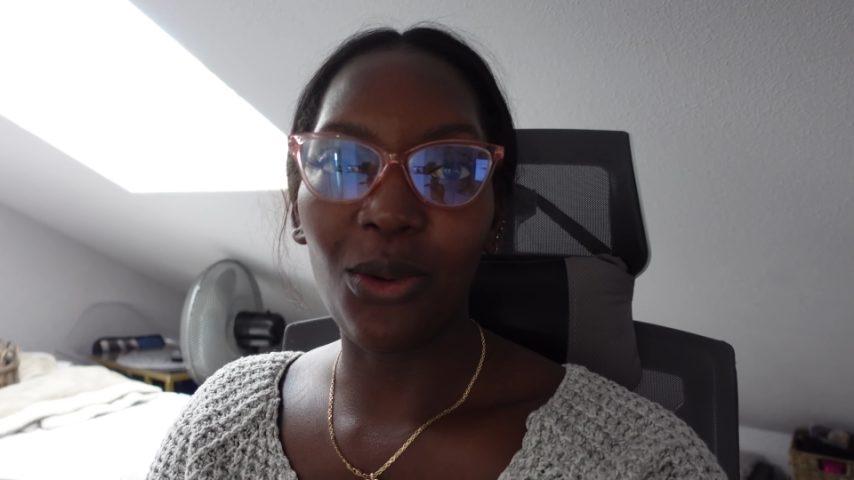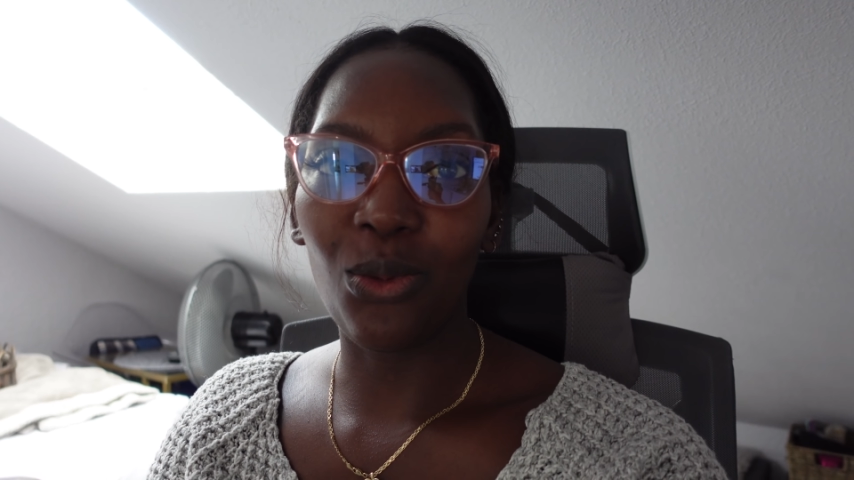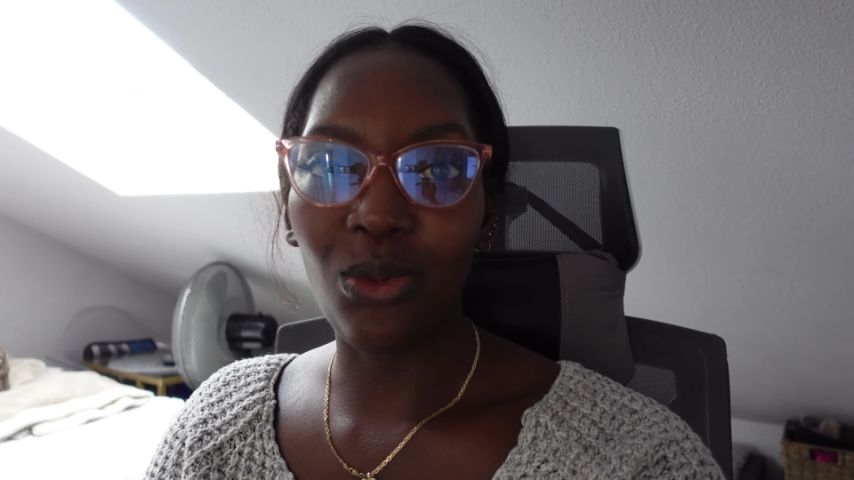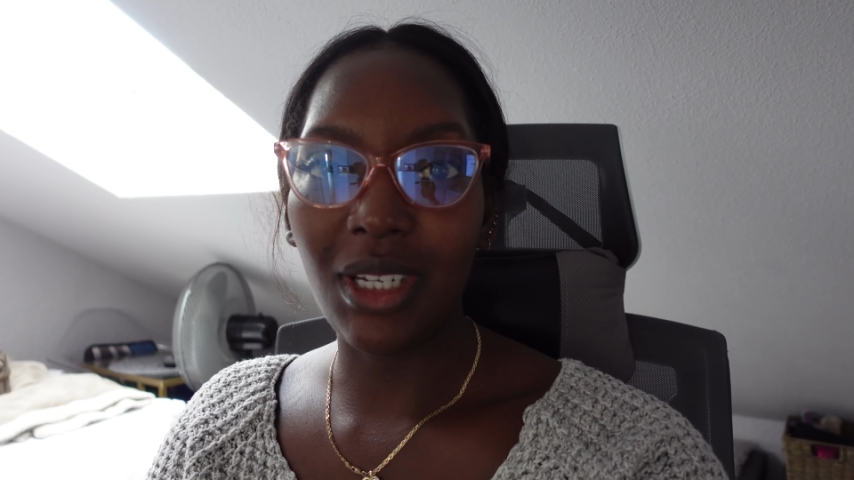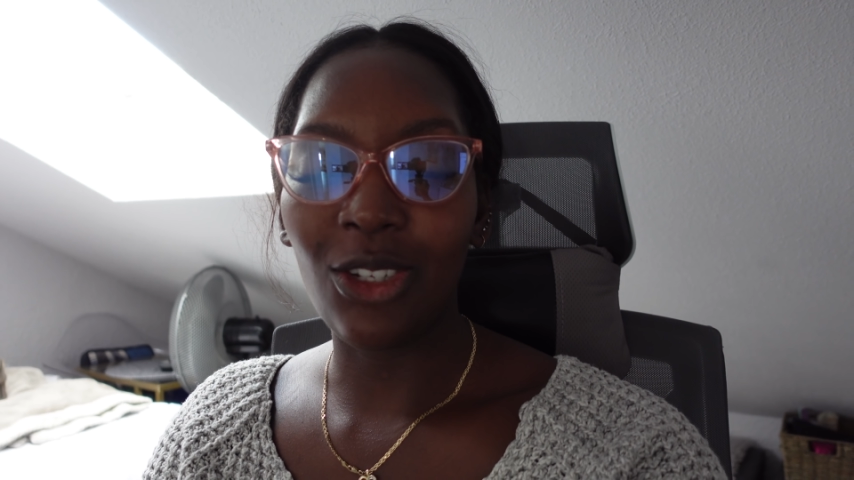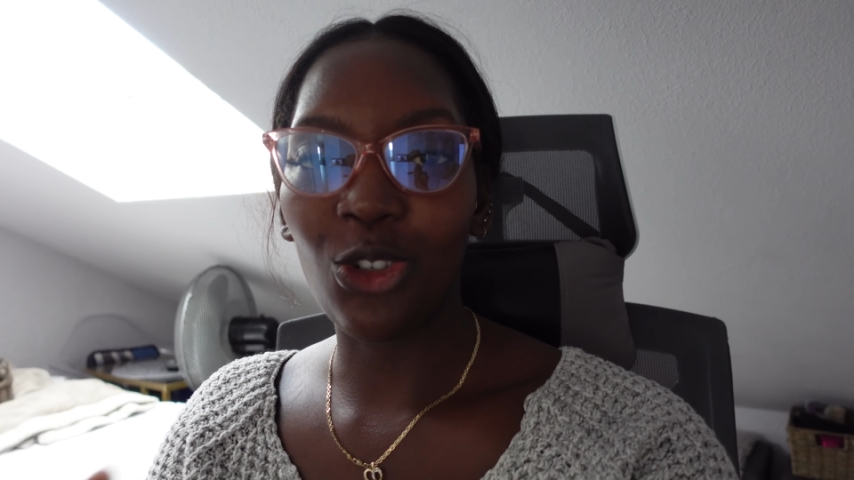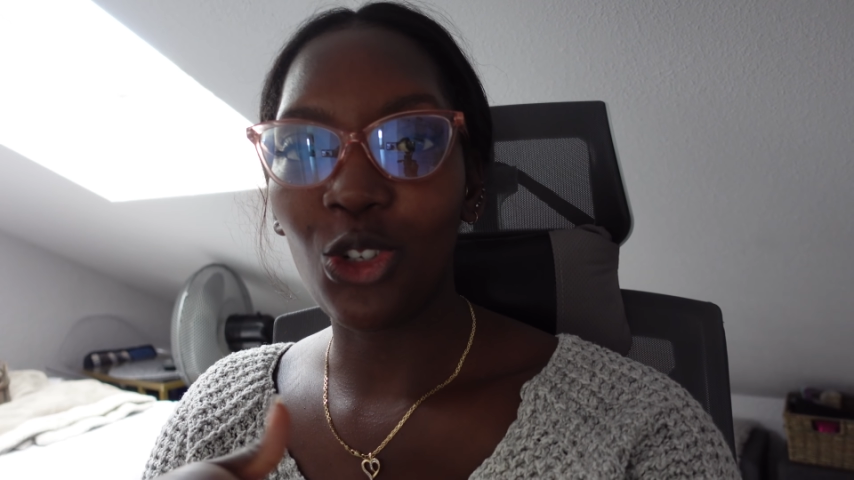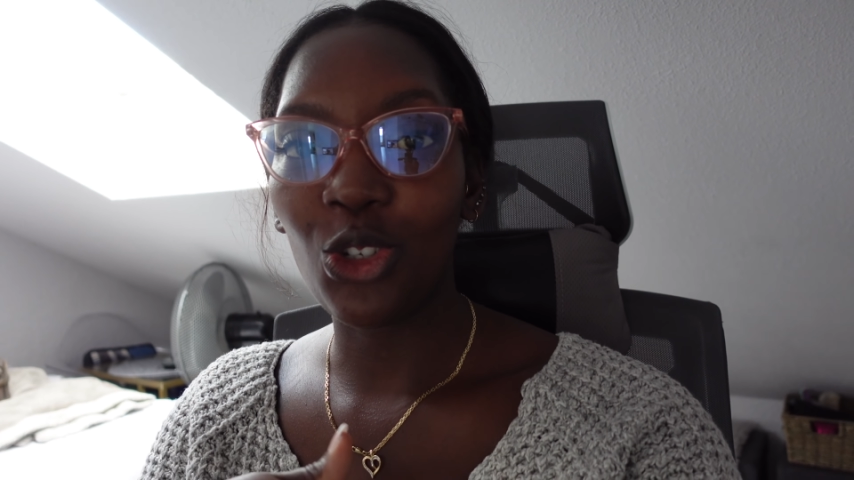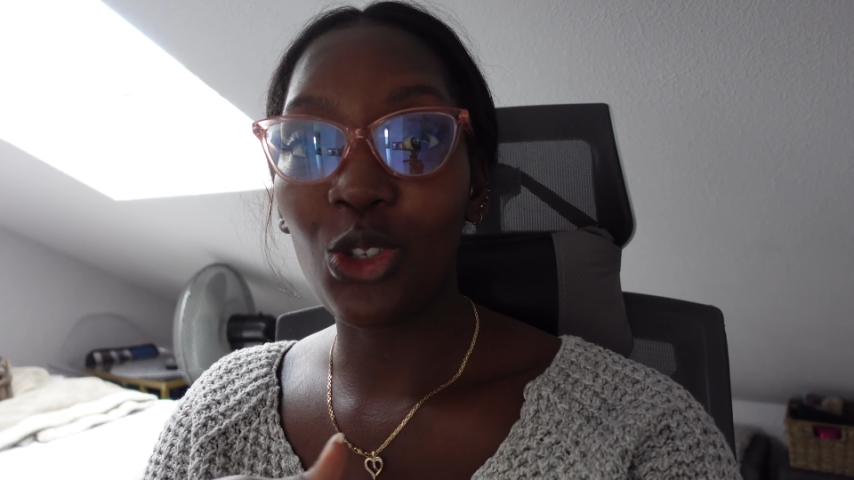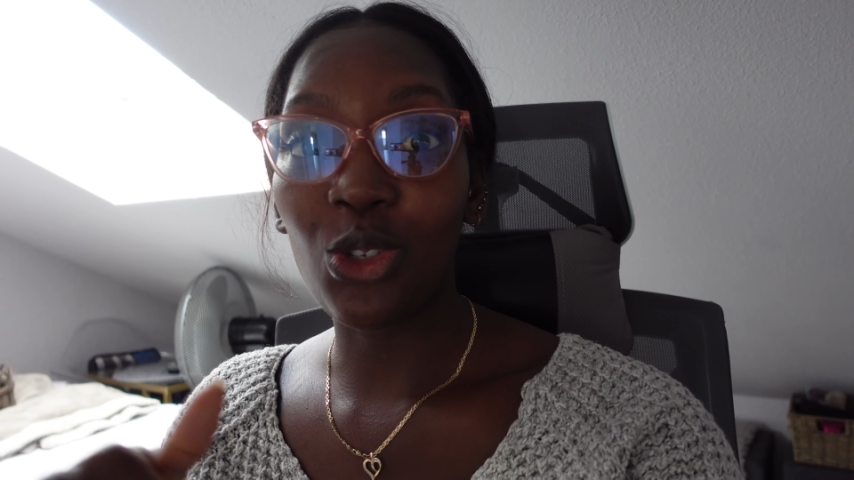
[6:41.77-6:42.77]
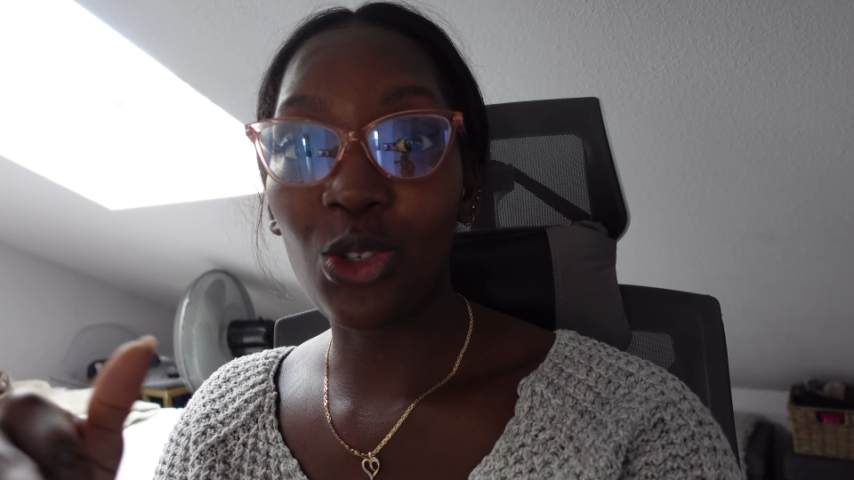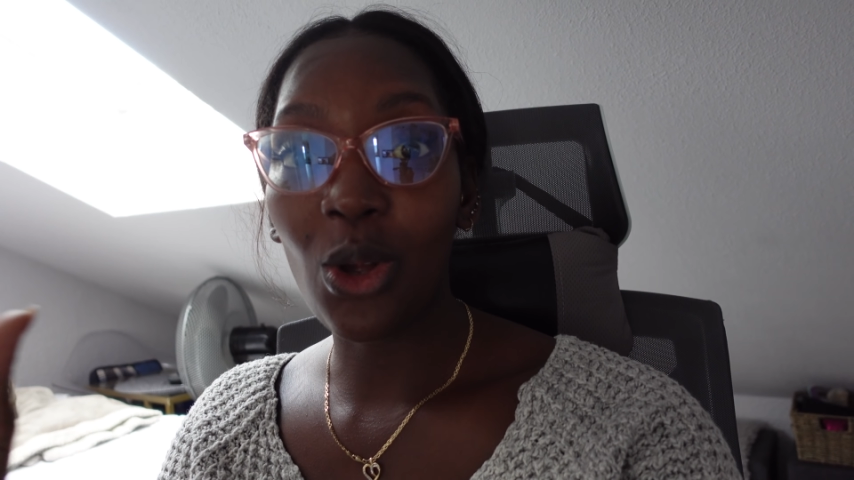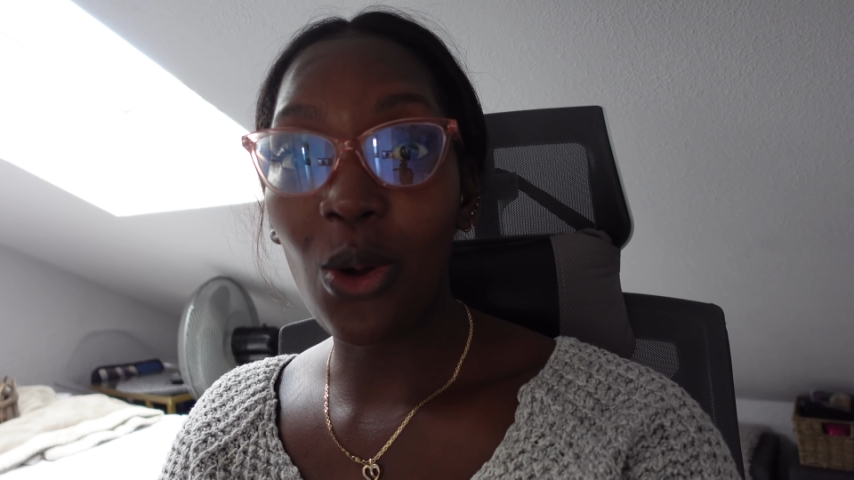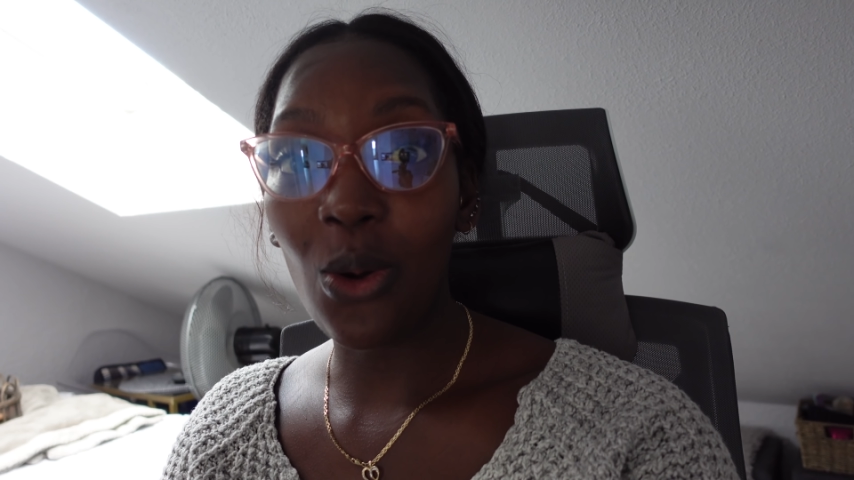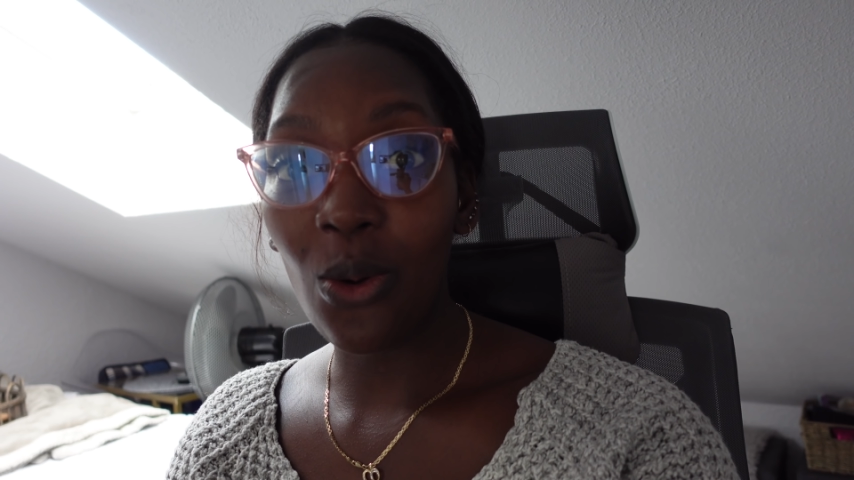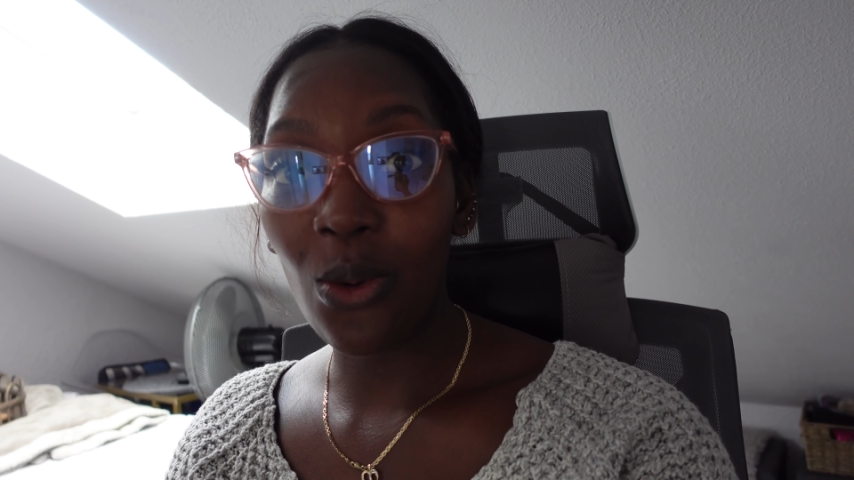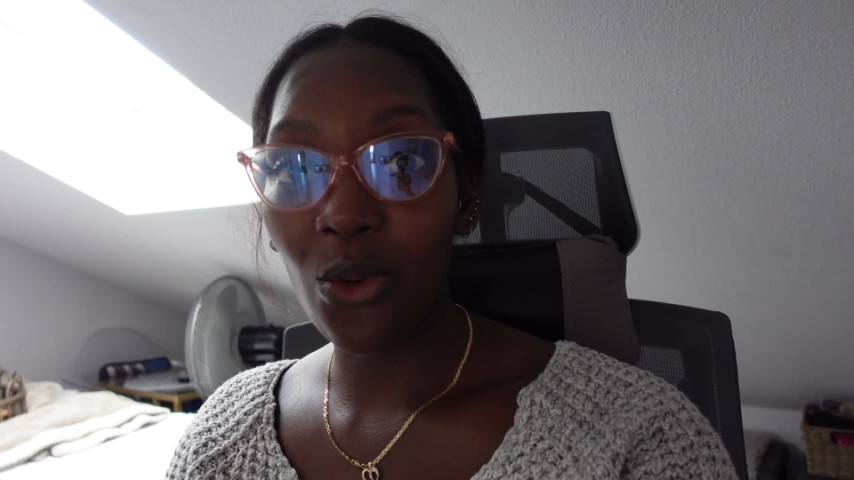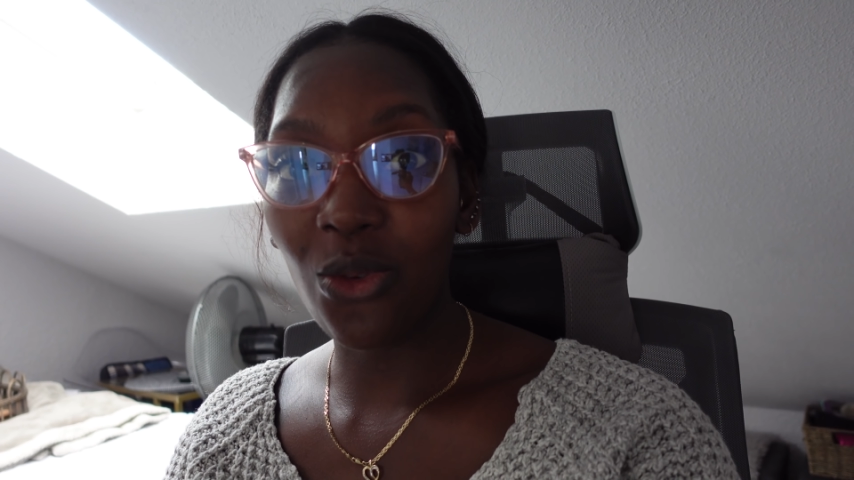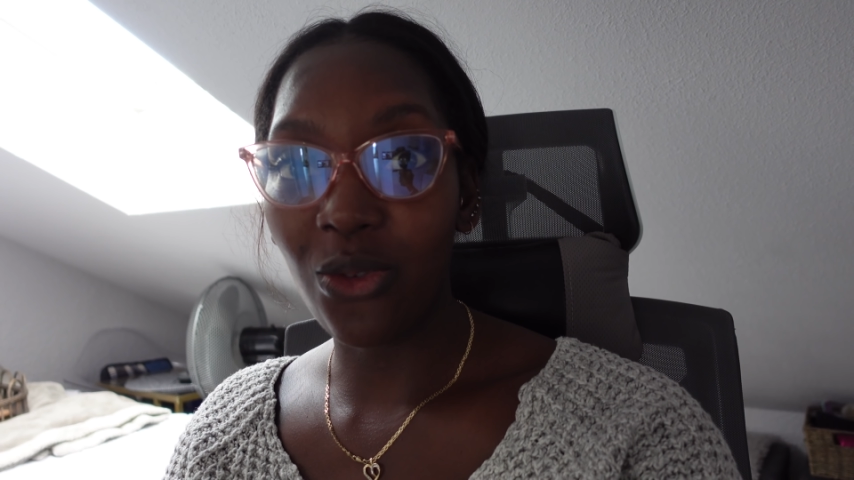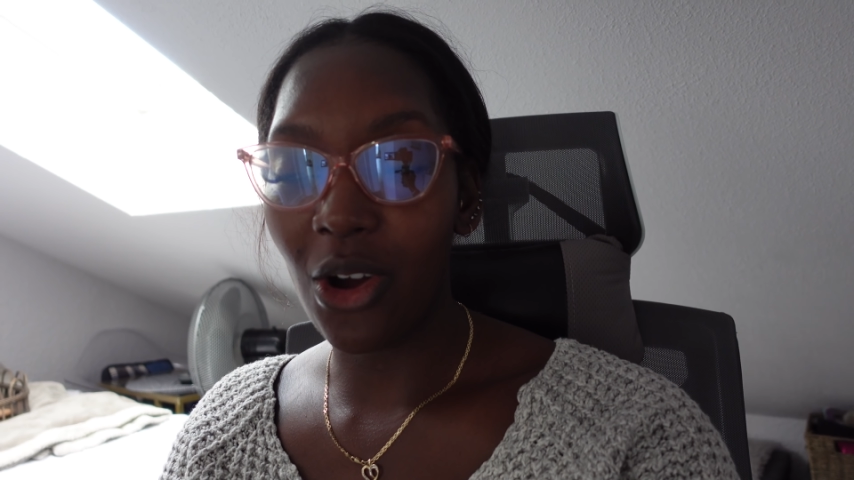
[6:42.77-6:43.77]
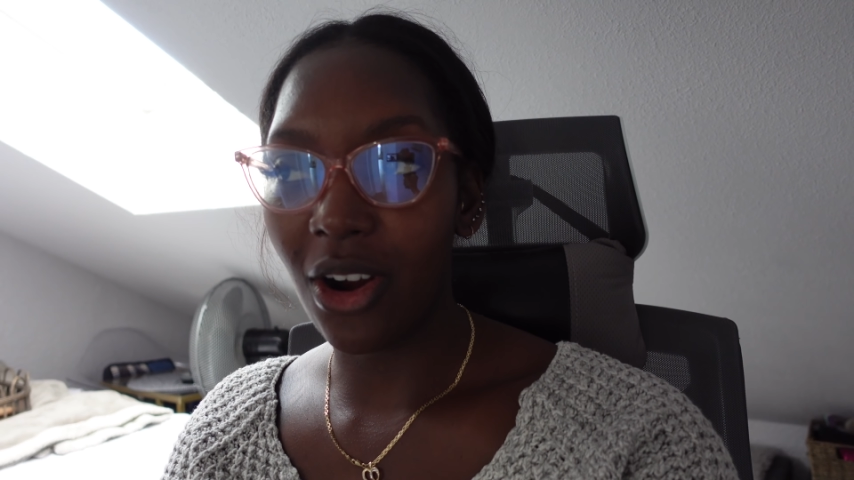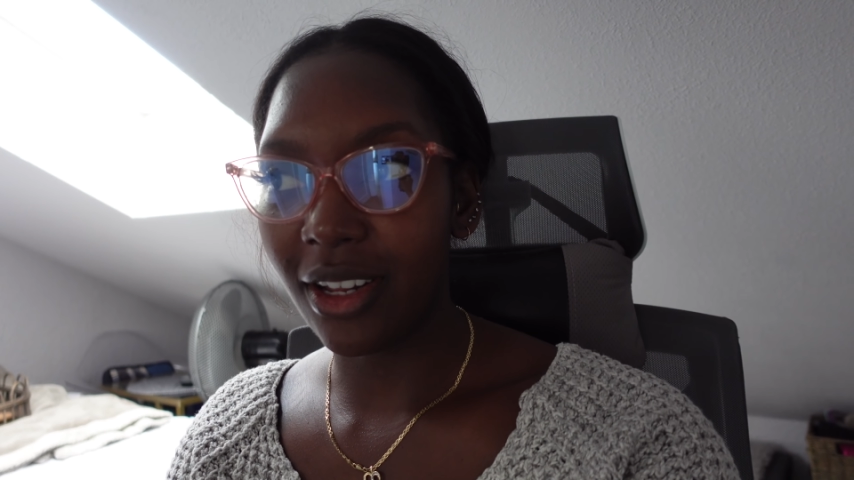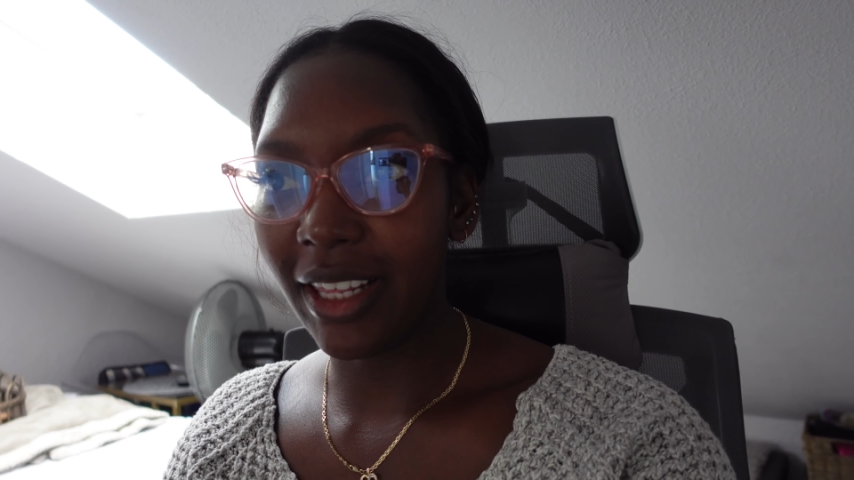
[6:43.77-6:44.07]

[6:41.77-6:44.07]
reached so far.